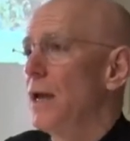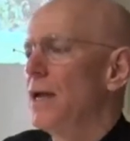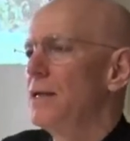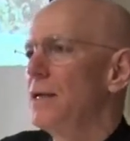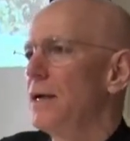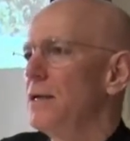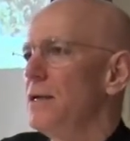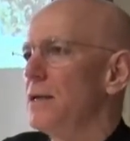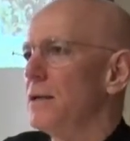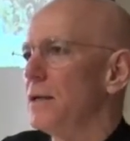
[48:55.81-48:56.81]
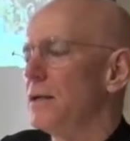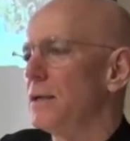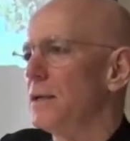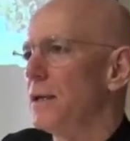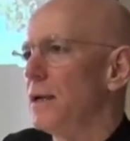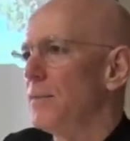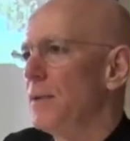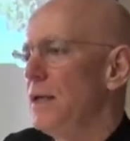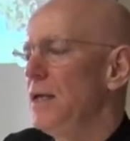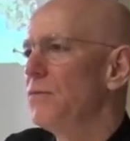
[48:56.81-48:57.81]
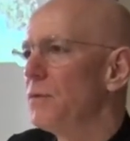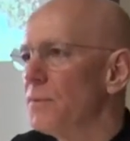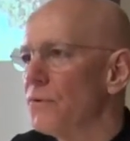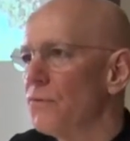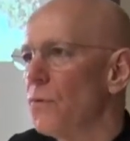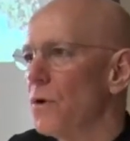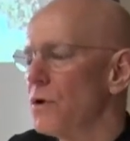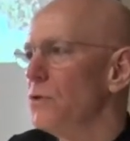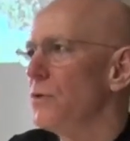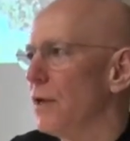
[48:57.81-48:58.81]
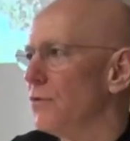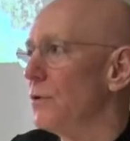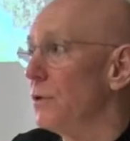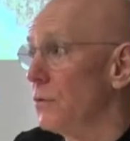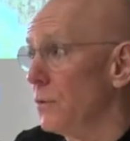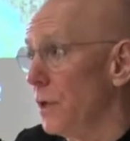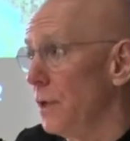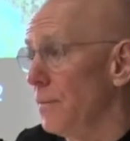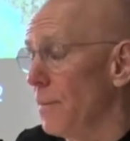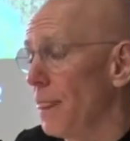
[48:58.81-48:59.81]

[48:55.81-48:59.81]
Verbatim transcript: had the idea um, even before 2003